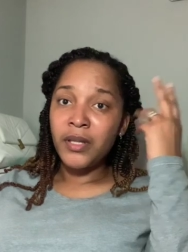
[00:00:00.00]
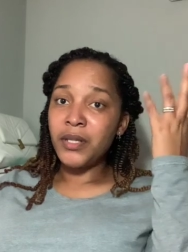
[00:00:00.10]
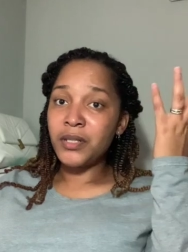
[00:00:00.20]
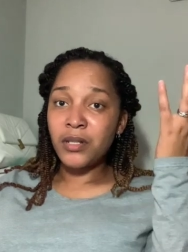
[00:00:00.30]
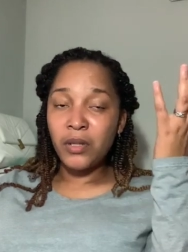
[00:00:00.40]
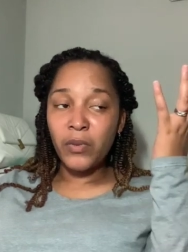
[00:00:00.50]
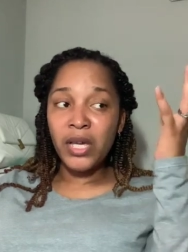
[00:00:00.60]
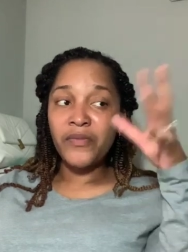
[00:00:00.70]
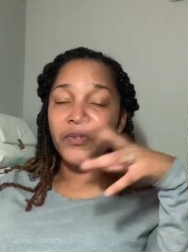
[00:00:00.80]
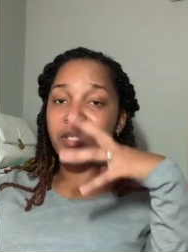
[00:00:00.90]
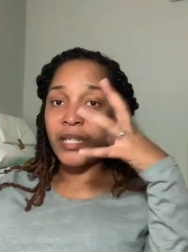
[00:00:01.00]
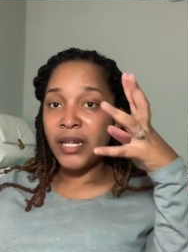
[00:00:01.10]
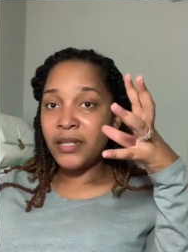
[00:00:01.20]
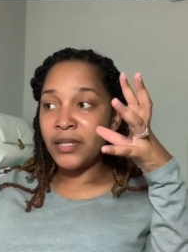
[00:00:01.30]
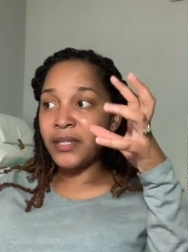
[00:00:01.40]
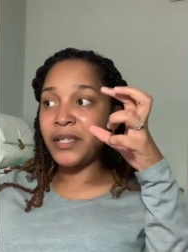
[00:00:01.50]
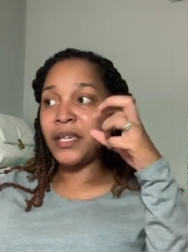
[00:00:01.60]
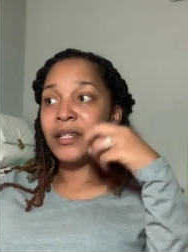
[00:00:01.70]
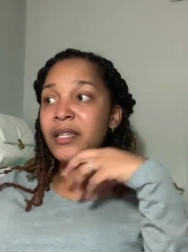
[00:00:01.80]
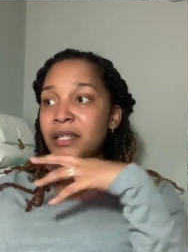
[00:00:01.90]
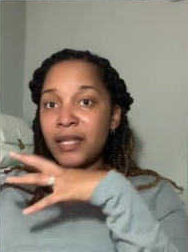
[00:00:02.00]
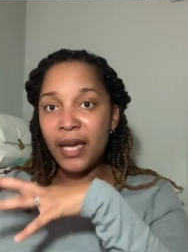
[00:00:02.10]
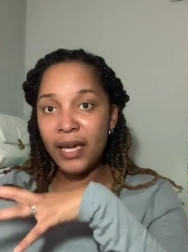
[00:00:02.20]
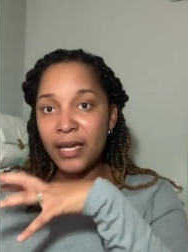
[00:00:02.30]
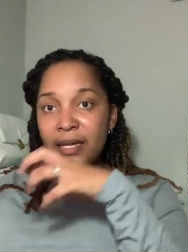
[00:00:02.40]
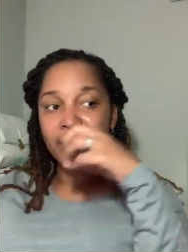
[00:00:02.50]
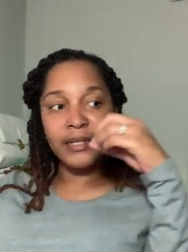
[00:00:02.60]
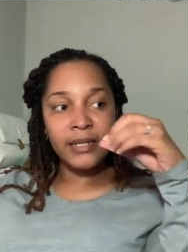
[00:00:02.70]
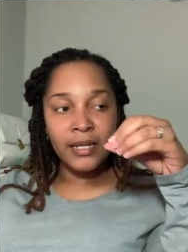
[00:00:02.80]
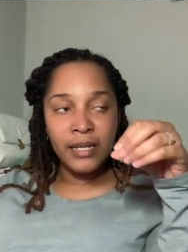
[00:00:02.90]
It's another way for Satan to get his hands